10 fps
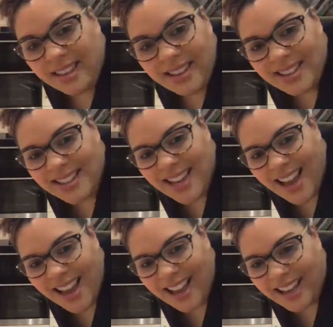the
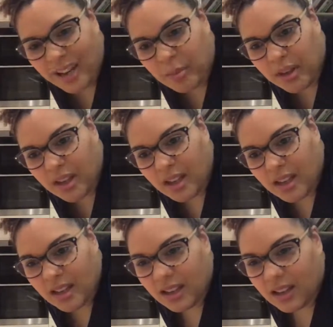same.
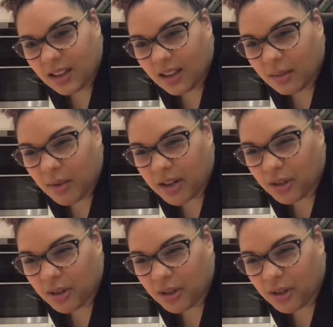My